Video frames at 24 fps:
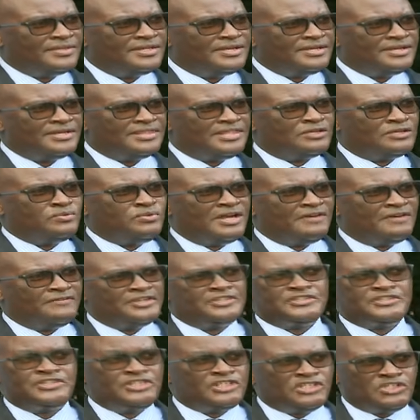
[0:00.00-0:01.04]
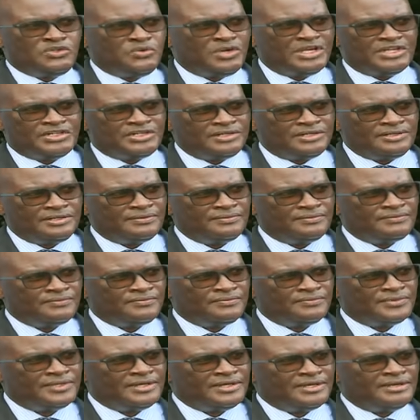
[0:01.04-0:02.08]
that we have this situation,
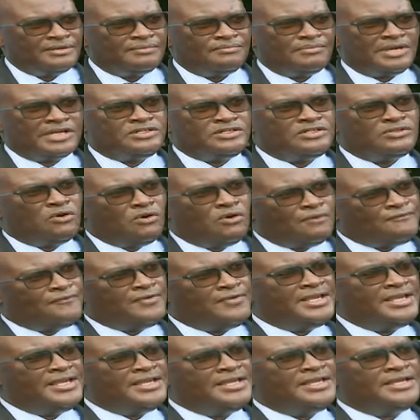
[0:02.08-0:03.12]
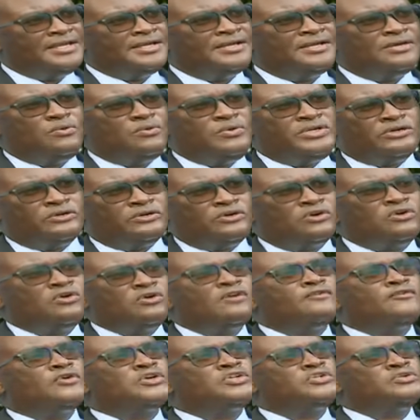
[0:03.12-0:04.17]
but hopefully we shall not go
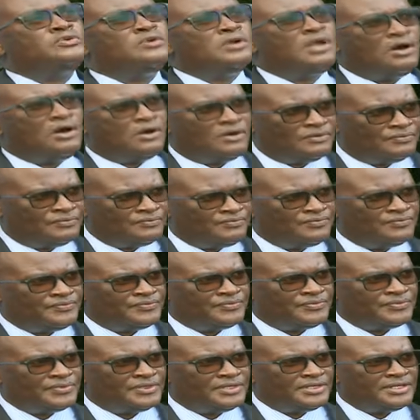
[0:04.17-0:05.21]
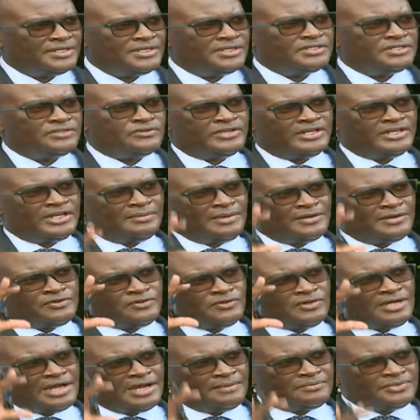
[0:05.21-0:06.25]
for too long. So the numbers will
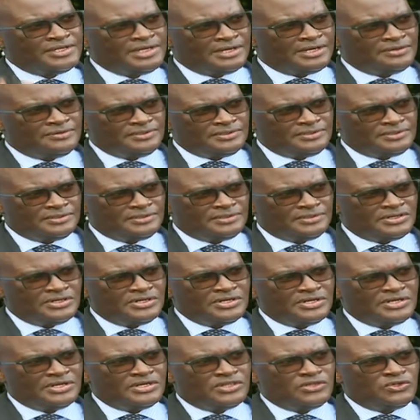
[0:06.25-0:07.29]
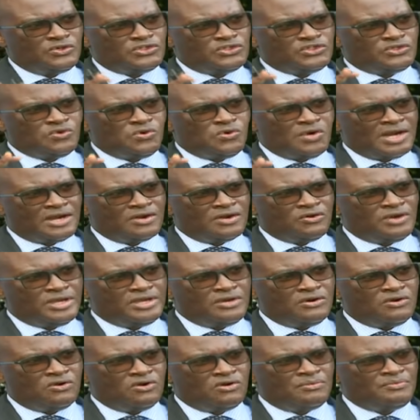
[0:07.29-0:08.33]
come down. Those who are going
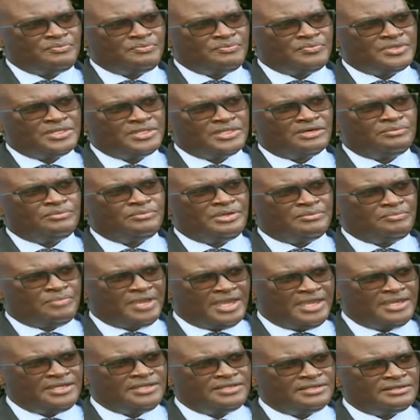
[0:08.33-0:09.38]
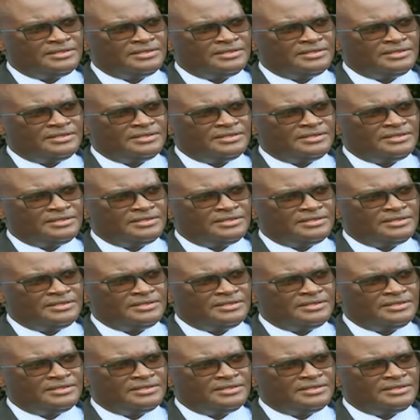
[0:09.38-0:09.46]
home, they'll be paid,